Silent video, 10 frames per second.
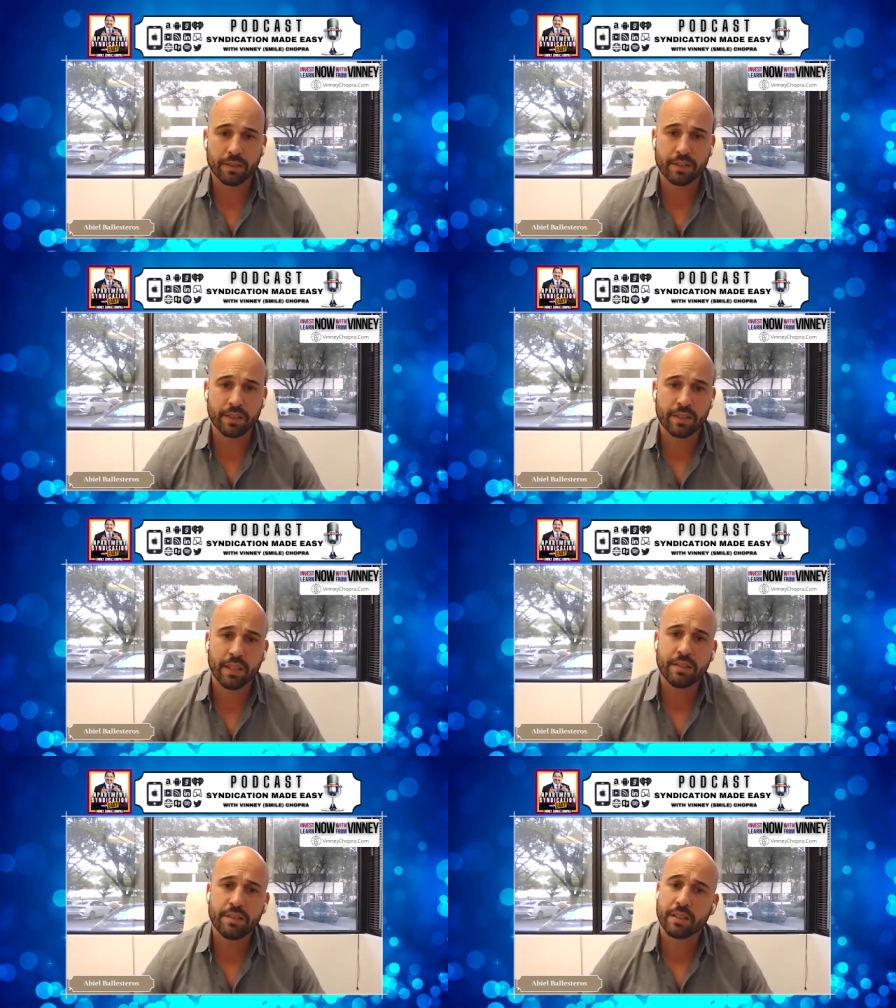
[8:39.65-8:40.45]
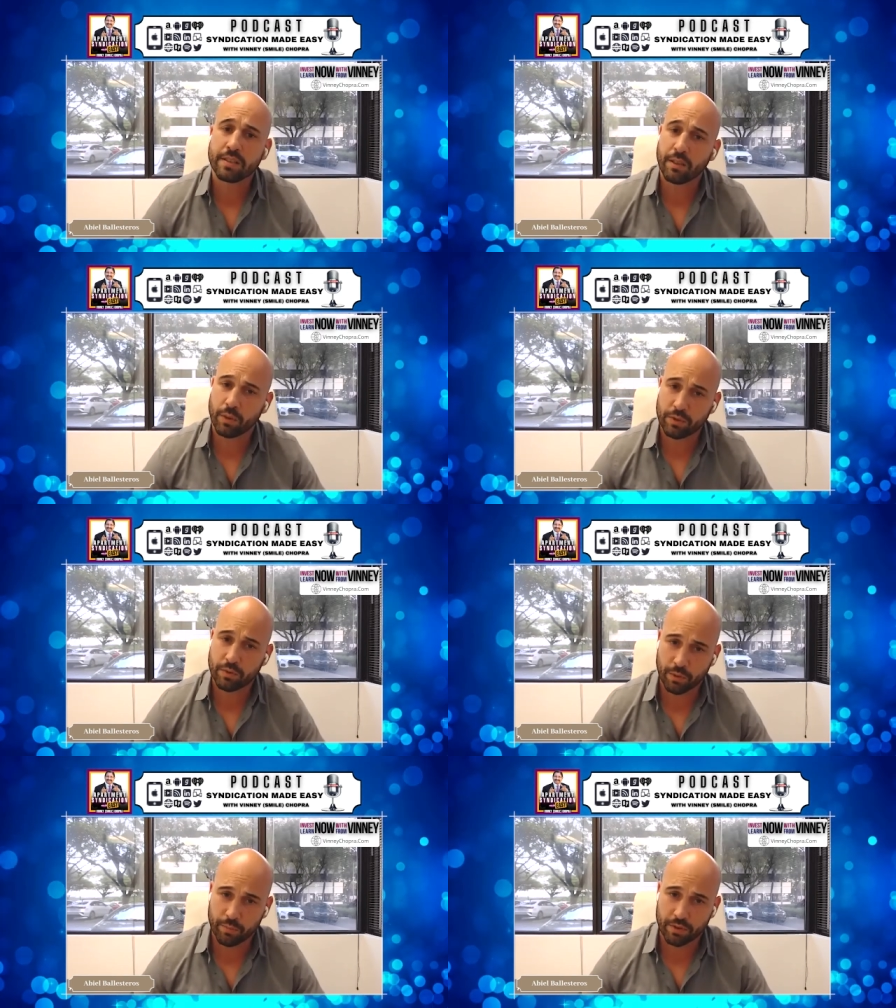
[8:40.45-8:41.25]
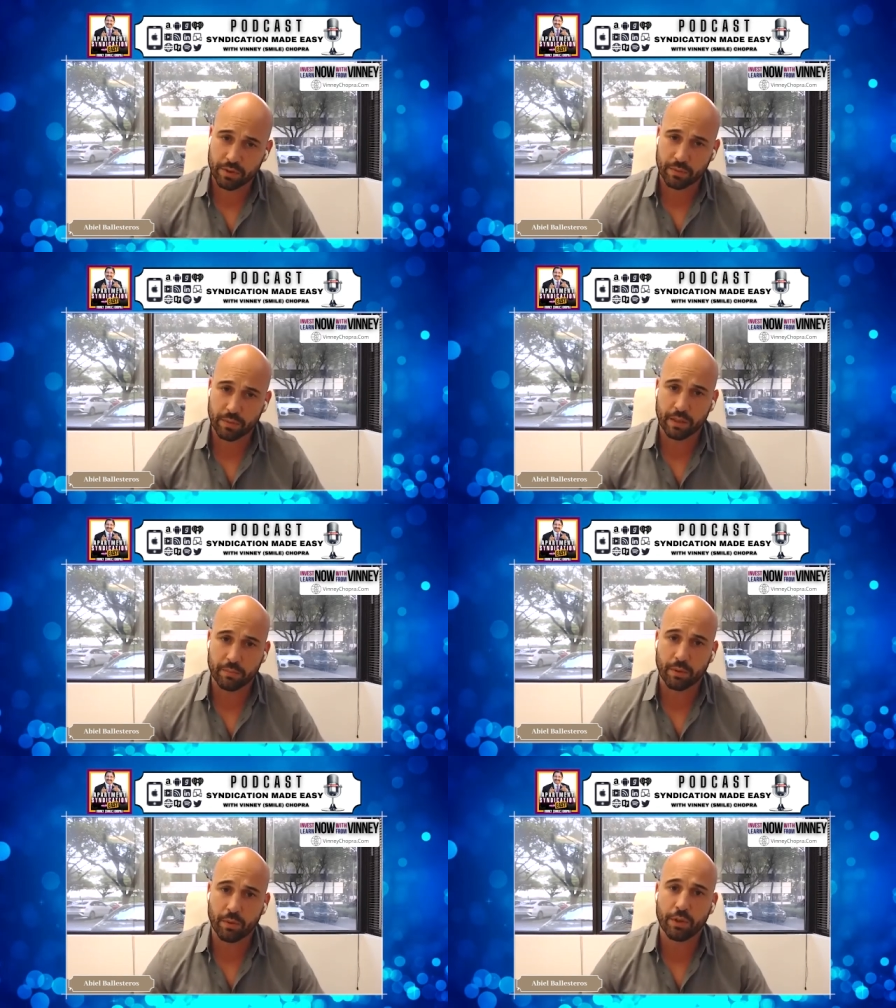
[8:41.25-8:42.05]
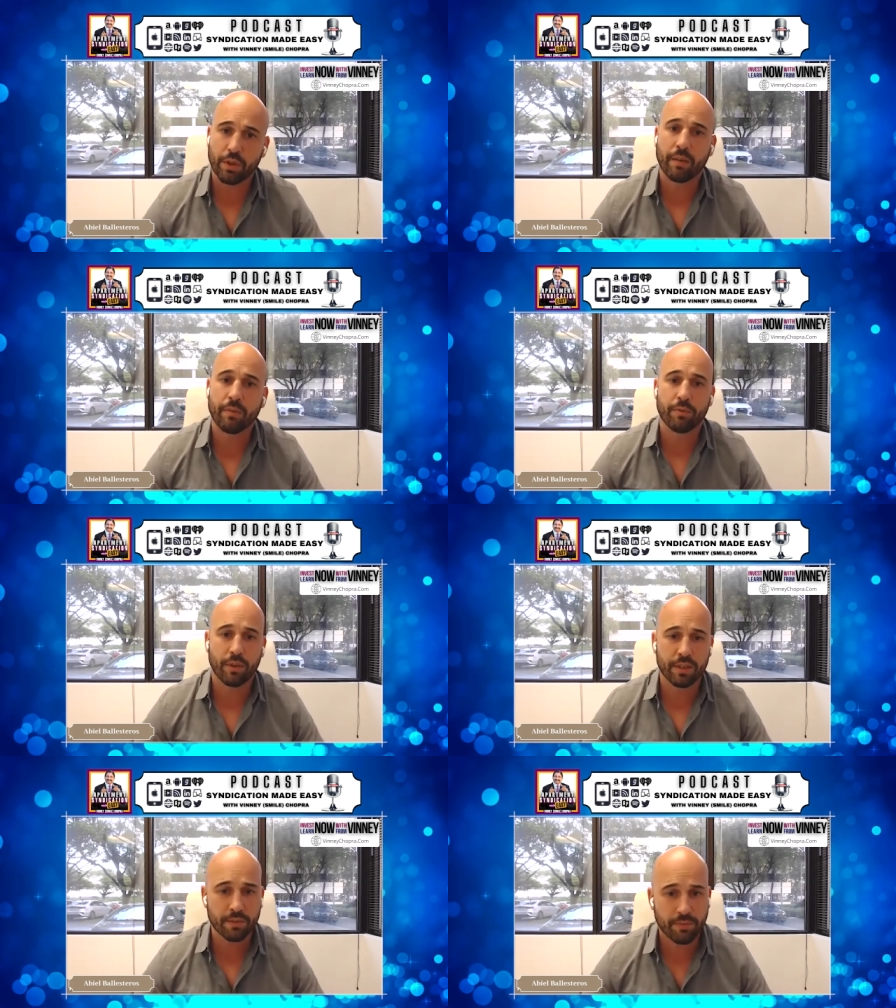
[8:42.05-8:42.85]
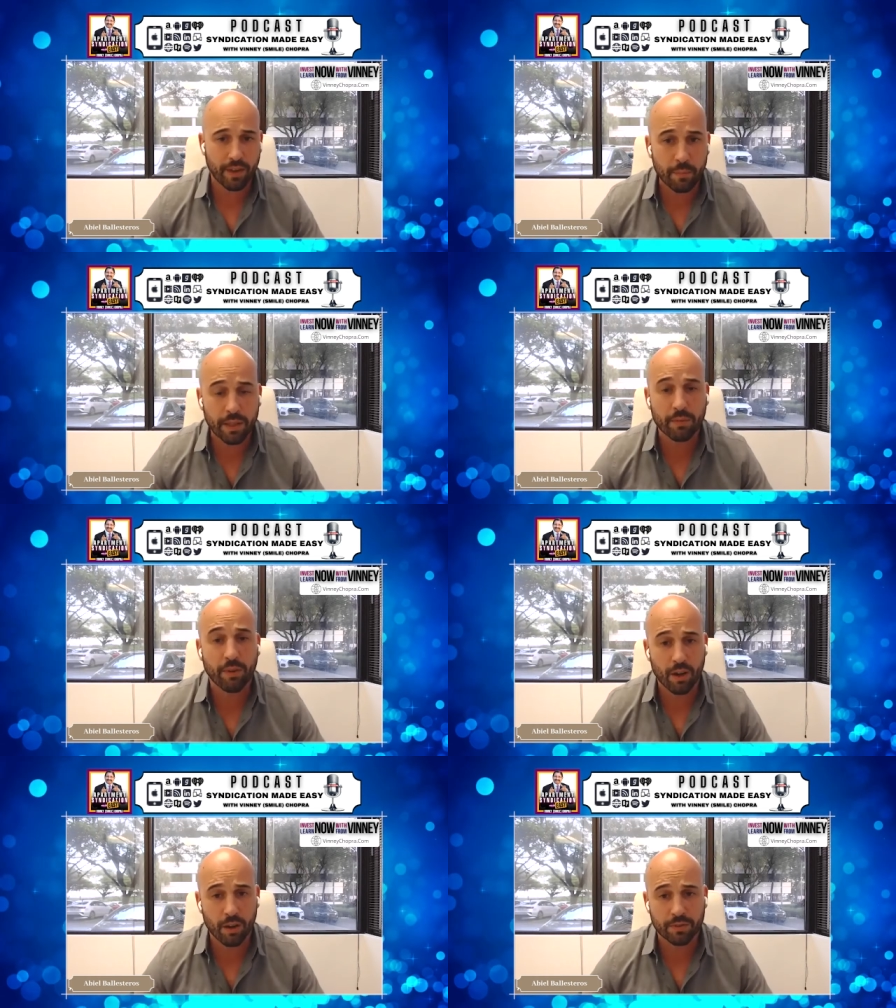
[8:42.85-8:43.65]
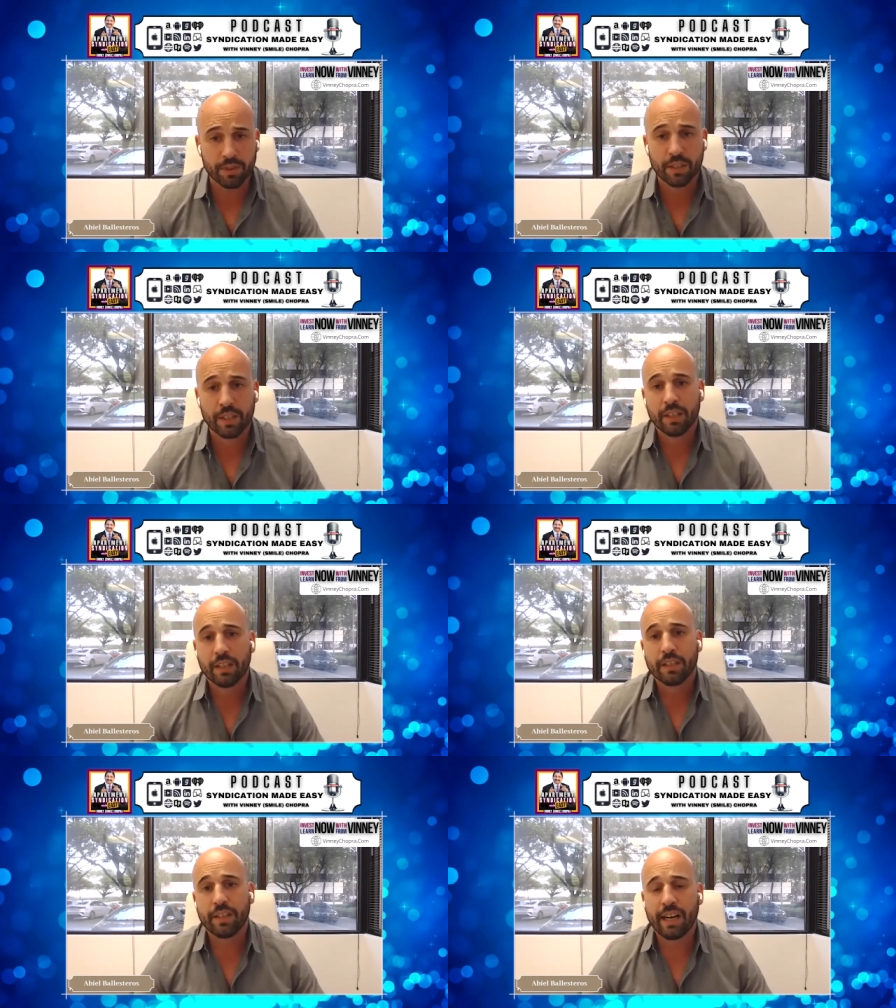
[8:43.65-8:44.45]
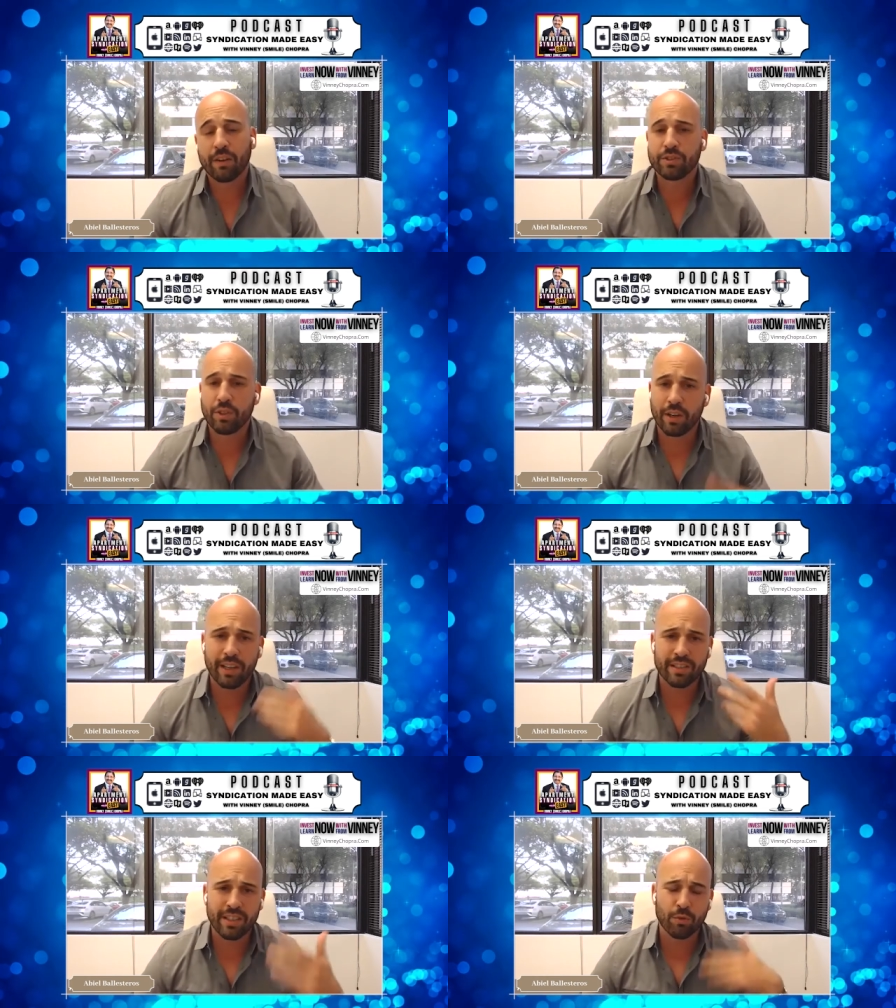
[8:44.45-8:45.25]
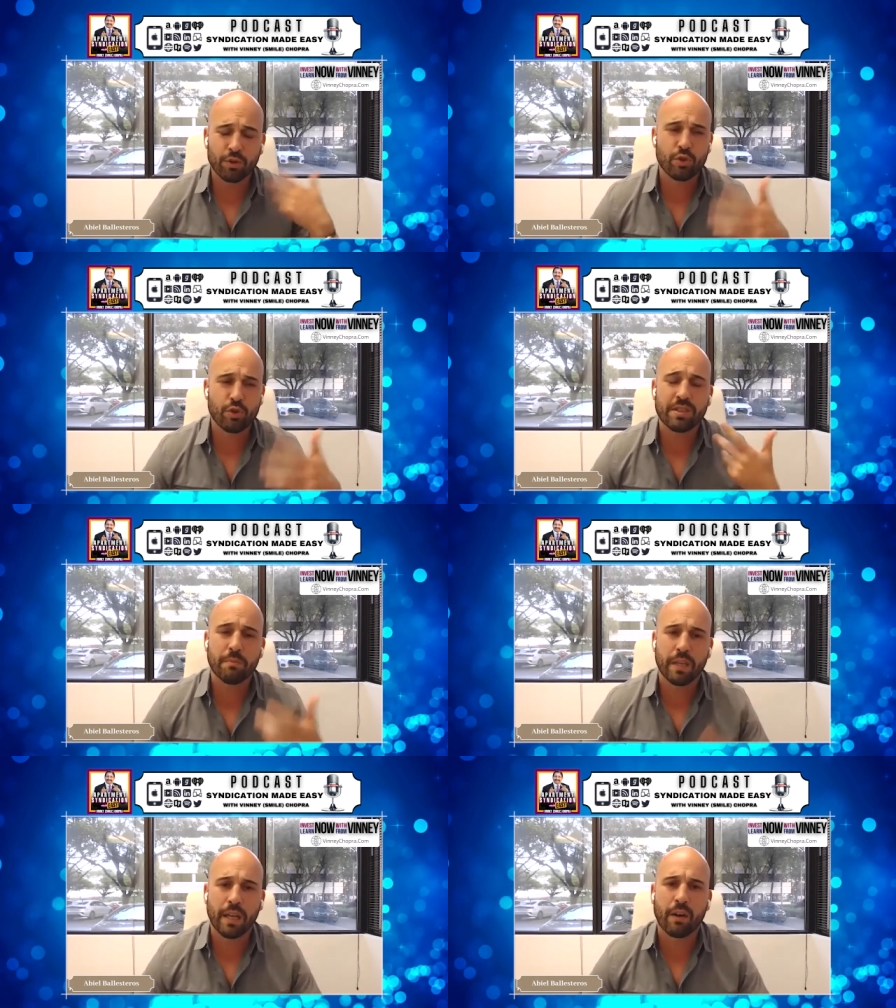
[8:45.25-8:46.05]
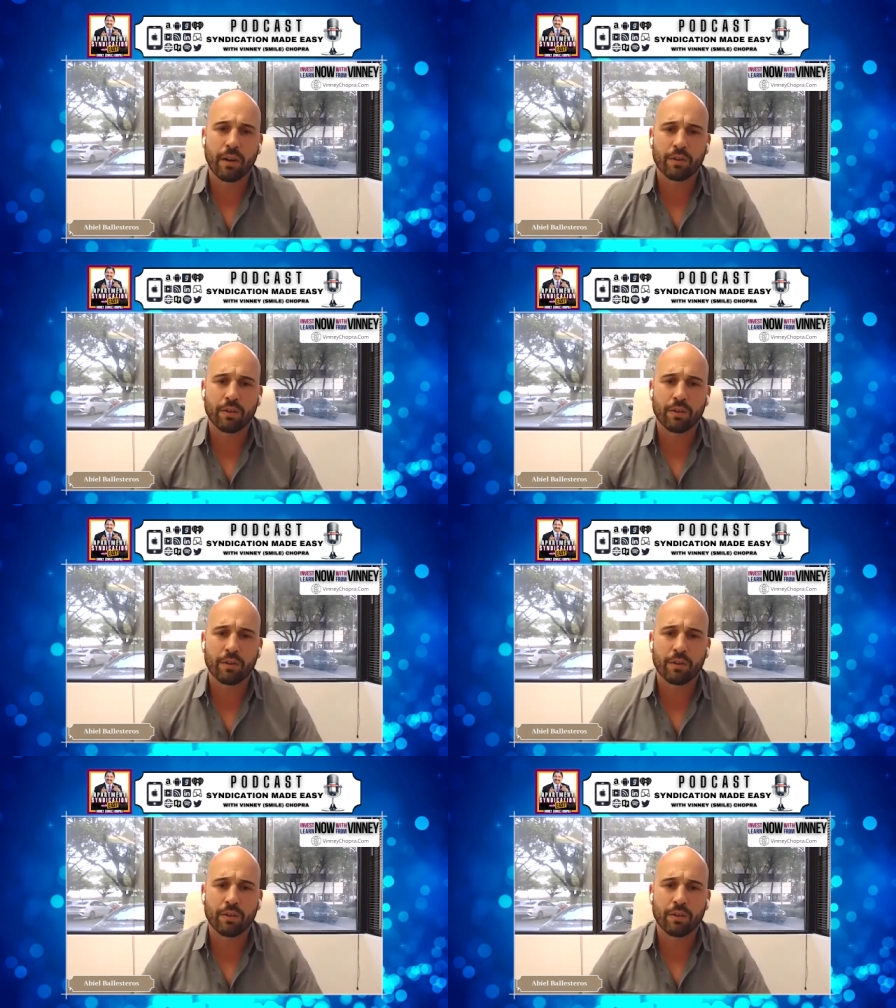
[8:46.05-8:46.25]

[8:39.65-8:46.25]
It's it's easy to take risk with your personal money, but when you have family involved, yes. and I started, it, it, was stressing me out.